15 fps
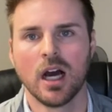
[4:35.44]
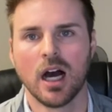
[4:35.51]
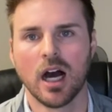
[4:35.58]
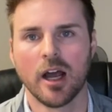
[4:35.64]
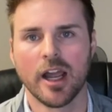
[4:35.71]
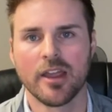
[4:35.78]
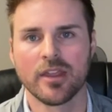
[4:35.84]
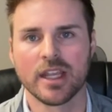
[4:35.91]

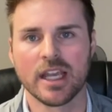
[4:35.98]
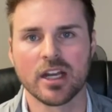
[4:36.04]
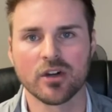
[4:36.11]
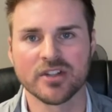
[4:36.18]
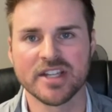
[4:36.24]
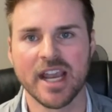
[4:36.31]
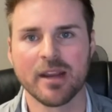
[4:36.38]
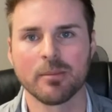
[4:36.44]
in the
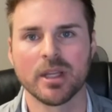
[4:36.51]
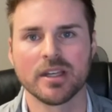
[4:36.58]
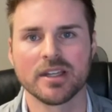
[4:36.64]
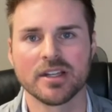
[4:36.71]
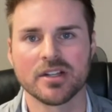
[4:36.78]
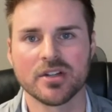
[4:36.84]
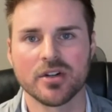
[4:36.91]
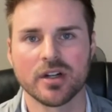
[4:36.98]
entertainment
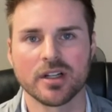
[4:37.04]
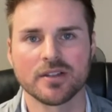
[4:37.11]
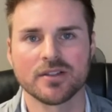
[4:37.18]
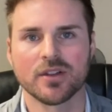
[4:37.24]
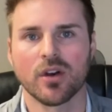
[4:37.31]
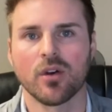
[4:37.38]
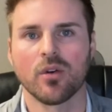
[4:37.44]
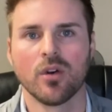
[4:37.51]
district.
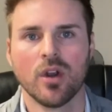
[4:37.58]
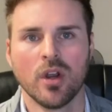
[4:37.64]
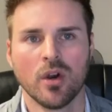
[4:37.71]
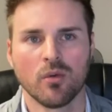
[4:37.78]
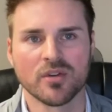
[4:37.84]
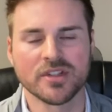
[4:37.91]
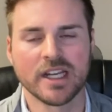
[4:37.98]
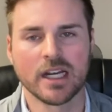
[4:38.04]
So
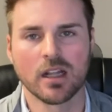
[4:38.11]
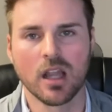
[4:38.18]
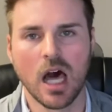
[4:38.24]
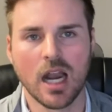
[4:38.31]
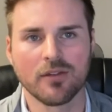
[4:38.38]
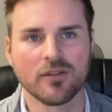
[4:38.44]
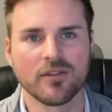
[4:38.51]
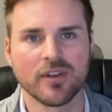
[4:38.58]
we're seeing a
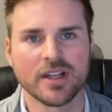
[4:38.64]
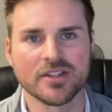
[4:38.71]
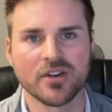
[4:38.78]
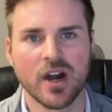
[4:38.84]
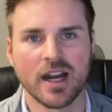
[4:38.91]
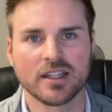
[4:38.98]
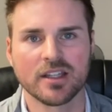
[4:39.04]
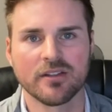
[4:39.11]
lot of investor
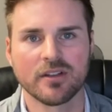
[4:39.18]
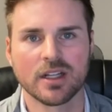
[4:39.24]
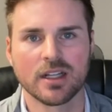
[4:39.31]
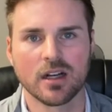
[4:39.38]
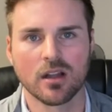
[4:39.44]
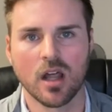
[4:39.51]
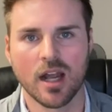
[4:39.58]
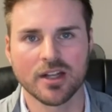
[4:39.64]
activity and
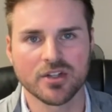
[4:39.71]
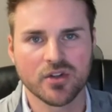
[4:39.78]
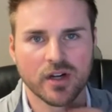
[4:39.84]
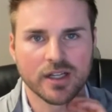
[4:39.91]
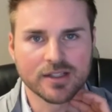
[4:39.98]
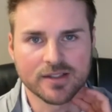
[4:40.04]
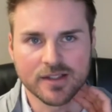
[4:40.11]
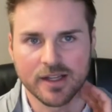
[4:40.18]
a lot of
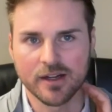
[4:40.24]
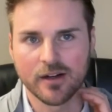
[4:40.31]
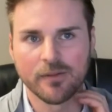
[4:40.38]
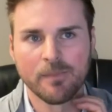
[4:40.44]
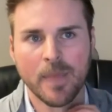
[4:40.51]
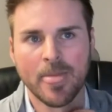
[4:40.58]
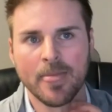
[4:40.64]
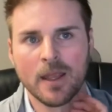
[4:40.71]
trades there.
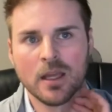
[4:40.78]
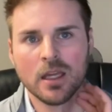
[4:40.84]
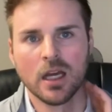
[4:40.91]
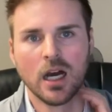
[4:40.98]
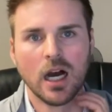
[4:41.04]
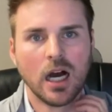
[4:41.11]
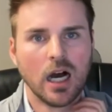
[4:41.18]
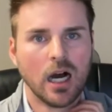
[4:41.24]

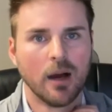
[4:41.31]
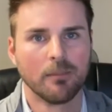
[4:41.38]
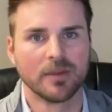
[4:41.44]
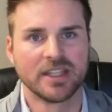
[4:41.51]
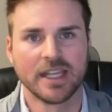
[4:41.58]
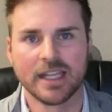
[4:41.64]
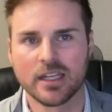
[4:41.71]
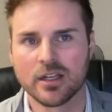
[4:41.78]

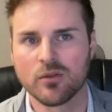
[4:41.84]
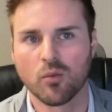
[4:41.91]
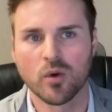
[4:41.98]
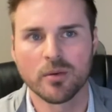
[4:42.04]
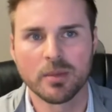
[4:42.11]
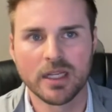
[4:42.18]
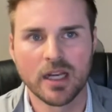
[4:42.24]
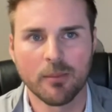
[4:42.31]
Denton
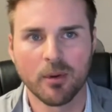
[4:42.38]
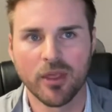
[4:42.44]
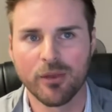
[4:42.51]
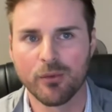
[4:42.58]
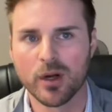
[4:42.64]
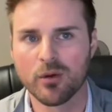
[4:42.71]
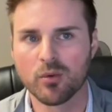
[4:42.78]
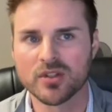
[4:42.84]
would be number
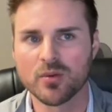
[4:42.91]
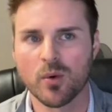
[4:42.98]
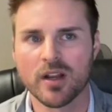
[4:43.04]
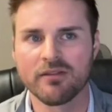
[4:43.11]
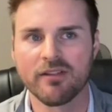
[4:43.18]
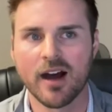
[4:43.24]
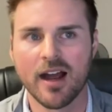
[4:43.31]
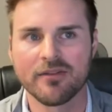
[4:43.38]
3 with
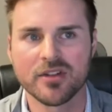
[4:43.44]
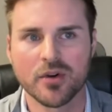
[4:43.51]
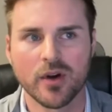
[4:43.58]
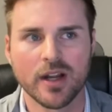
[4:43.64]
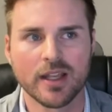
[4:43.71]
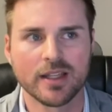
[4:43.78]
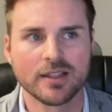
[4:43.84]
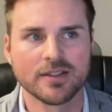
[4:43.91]
25
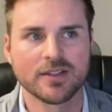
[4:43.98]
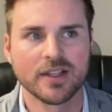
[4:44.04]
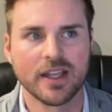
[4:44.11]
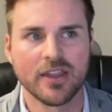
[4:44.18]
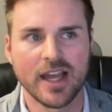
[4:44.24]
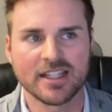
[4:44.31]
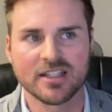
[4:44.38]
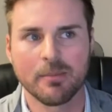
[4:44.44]
trades, and
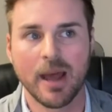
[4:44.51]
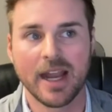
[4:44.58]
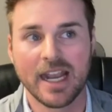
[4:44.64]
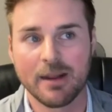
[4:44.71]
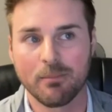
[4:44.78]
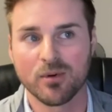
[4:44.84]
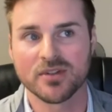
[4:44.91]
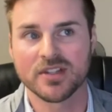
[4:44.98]
that's about
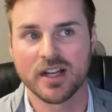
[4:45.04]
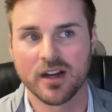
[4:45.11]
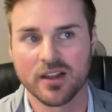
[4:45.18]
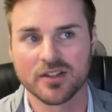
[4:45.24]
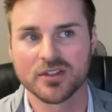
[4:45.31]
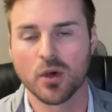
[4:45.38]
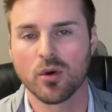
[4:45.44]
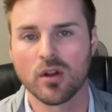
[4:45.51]
8% of
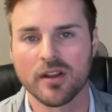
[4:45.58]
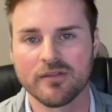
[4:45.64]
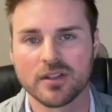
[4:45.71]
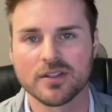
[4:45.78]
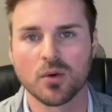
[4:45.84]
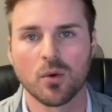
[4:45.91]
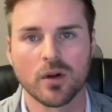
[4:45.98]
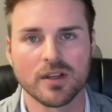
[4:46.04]
the total
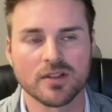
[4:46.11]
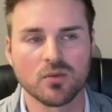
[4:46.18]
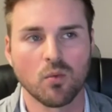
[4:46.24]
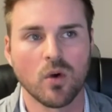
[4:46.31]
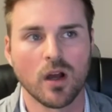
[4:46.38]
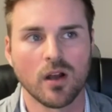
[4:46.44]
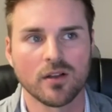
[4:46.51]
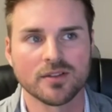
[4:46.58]
inventory as
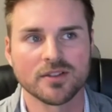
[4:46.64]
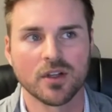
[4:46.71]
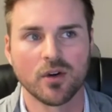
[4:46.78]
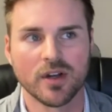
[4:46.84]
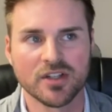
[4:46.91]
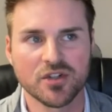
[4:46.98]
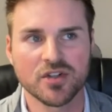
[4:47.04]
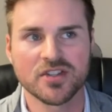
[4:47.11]
well.
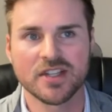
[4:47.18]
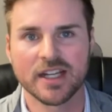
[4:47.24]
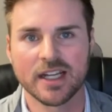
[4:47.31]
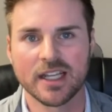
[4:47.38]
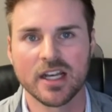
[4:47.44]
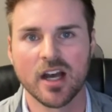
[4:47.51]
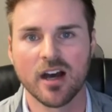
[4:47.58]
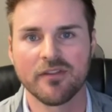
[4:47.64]
So interesting
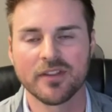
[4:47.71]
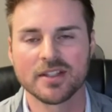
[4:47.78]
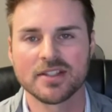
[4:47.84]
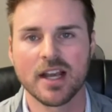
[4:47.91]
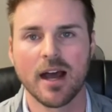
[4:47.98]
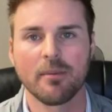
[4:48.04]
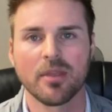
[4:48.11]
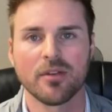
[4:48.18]
enough, the
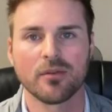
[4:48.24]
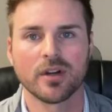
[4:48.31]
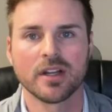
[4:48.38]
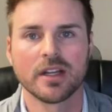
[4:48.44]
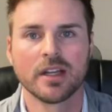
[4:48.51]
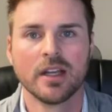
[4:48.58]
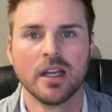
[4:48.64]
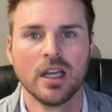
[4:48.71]
top
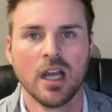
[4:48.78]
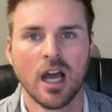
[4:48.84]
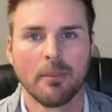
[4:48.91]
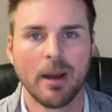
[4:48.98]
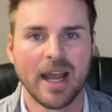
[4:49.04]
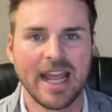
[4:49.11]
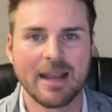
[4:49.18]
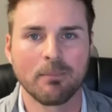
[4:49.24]
3,
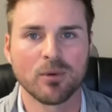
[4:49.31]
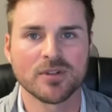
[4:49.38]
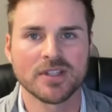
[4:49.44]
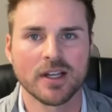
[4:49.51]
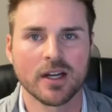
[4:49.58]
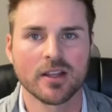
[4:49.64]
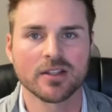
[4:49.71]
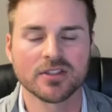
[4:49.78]
about
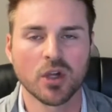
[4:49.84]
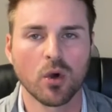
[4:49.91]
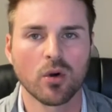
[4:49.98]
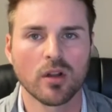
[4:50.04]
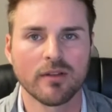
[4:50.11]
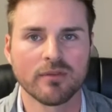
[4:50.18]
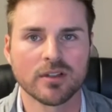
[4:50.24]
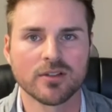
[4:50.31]
8% of the
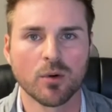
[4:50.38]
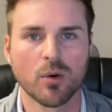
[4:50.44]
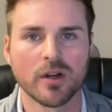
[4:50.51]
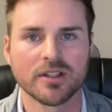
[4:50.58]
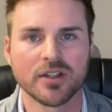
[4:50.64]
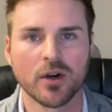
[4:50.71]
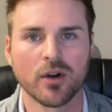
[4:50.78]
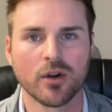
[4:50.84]
total
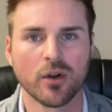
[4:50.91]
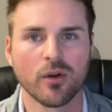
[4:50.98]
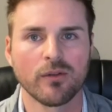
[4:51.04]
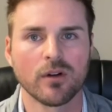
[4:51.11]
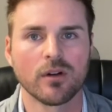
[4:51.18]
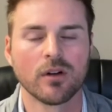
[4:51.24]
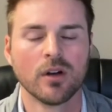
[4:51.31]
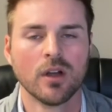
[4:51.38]
inventory turned over